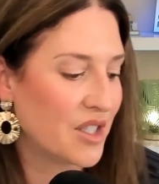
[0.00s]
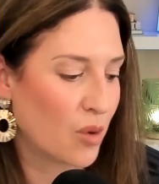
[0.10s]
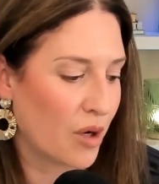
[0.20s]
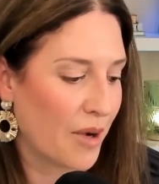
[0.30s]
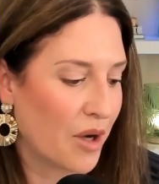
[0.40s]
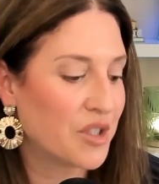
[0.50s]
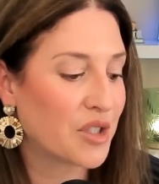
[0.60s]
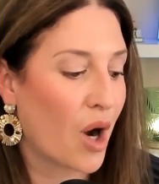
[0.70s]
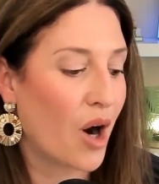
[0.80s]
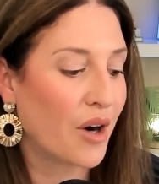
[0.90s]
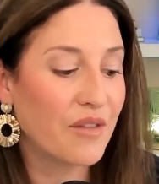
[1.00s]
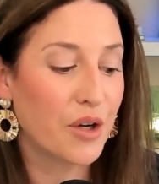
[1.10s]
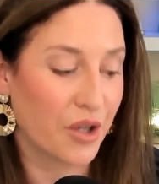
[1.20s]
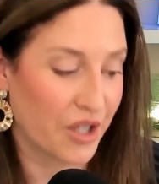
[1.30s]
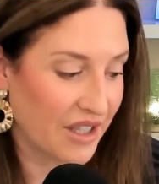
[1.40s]
Sorbo, star of
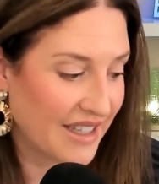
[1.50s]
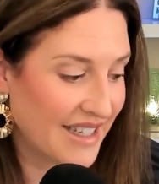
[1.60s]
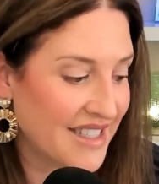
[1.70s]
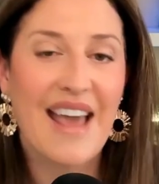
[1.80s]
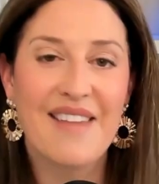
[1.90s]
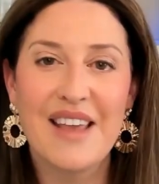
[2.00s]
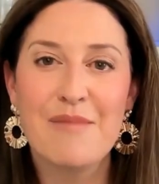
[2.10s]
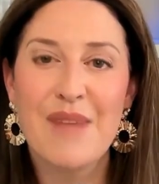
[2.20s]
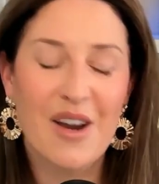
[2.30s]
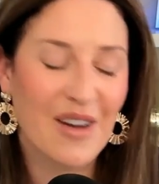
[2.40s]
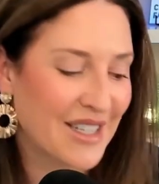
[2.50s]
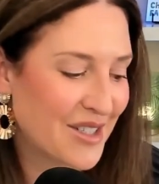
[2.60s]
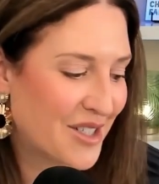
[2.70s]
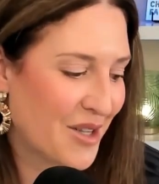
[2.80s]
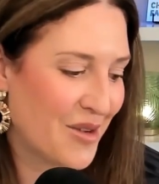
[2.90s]
Hercules, and they
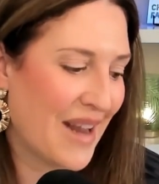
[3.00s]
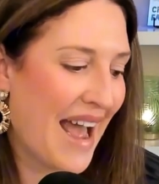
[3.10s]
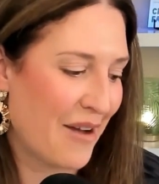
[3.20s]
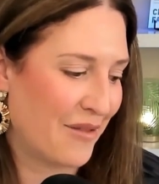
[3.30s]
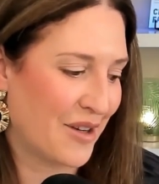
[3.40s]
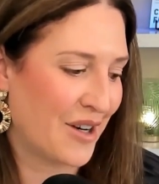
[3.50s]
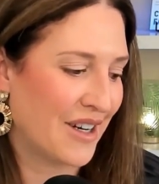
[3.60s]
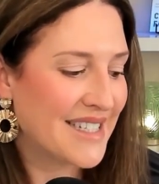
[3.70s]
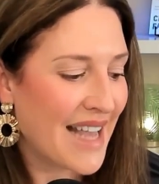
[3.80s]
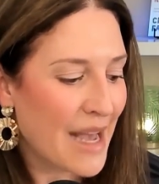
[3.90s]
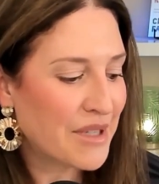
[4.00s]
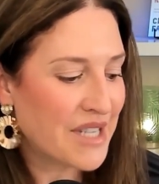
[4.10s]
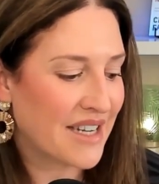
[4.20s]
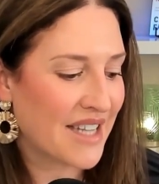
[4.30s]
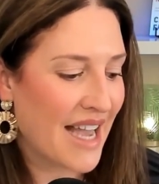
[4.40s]
married soon after. Sam
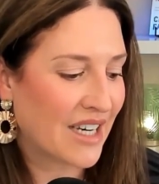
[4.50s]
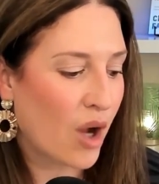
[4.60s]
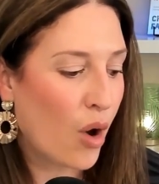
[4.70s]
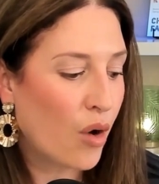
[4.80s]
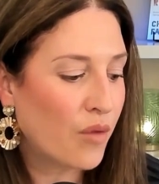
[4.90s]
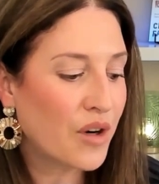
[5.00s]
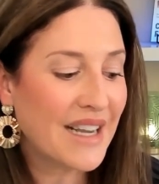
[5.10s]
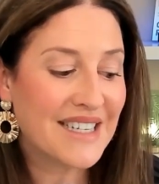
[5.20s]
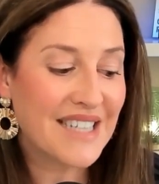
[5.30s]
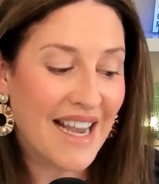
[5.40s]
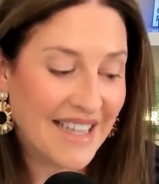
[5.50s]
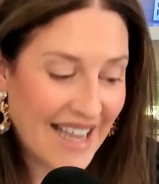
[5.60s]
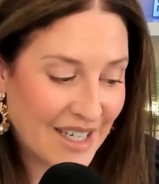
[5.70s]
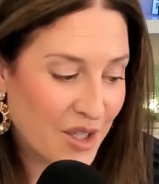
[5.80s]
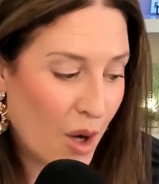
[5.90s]
dedicated over a
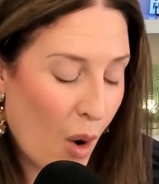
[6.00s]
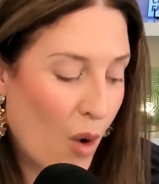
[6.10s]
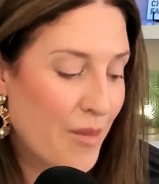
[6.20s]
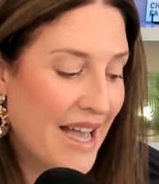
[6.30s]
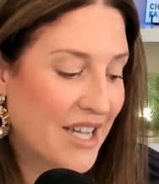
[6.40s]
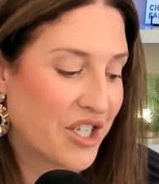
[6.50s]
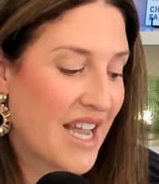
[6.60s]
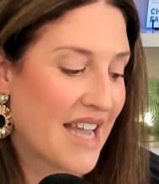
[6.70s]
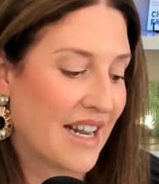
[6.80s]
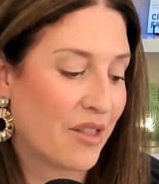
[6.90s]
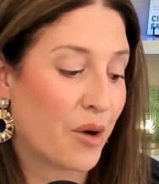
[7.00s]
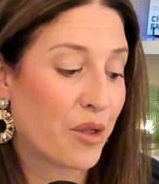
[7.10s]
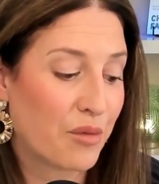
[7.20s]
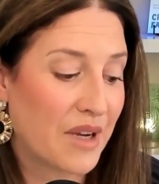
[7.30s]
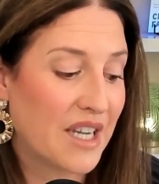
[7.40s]
decade to home educating
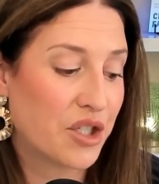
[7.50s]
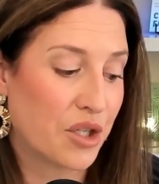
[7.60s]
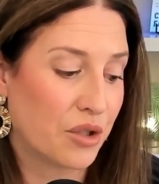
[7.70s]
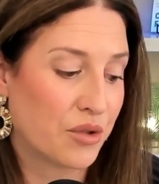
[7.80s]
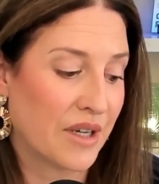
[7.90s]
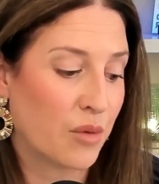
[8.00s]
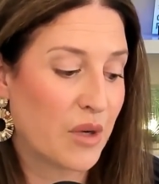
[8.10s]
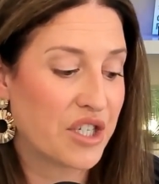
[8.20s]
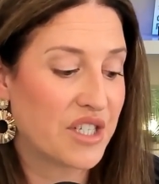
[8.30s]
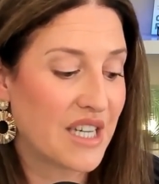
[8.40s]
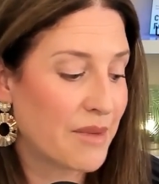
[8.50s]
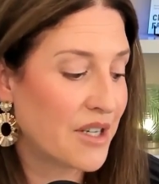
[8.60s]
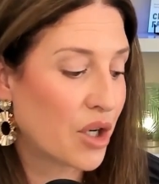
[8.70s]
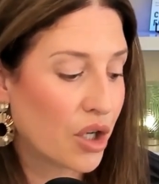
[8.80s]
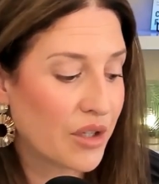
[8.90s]
their 3 children, which
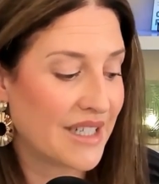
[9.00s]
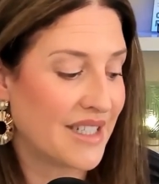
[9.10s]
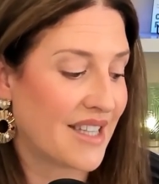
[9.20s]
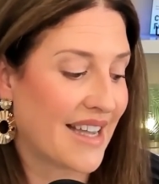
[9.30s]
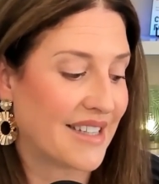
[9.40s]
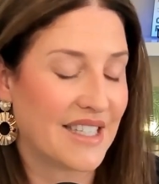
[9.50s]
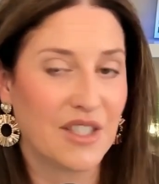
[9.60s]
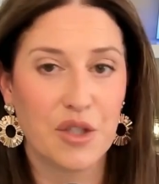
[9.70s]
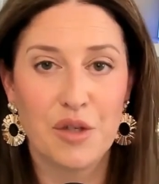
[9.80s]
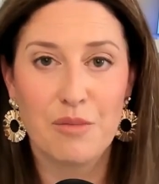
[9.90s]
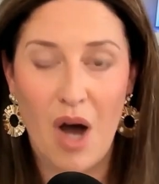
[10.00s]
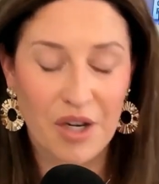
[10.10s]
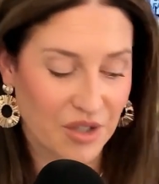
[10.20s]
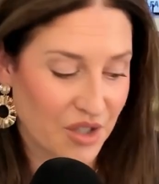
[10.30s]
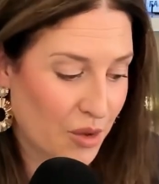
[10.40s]
deepened her insights into
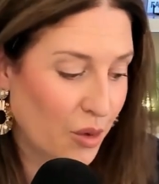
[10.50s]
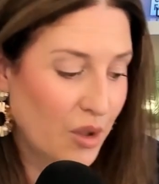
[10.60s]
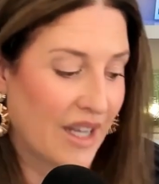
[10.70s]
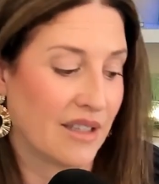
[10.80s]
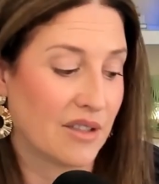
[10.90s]
modern schooling.